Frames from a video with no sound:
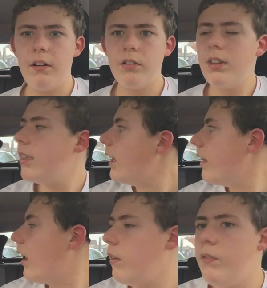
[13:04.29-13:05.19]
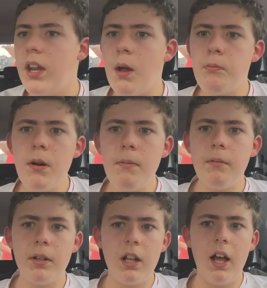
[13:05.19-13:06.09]
So if you did like the video, please
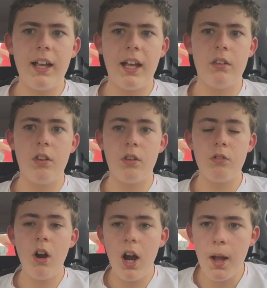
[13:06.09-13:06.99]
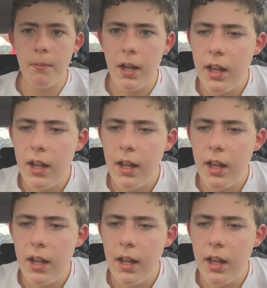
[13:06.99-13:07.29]
remember to like and subscribe.